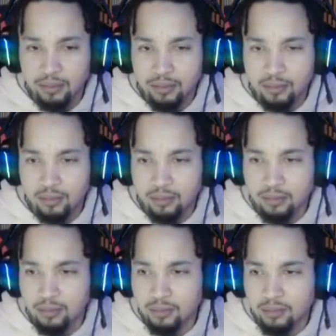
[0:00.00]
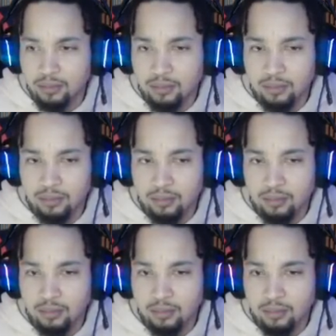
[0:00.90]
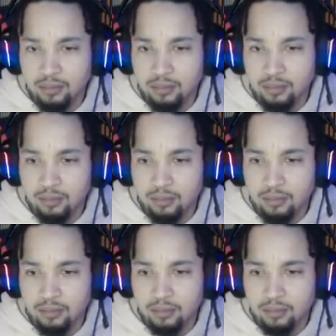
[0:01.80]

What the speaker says: (no one is talking)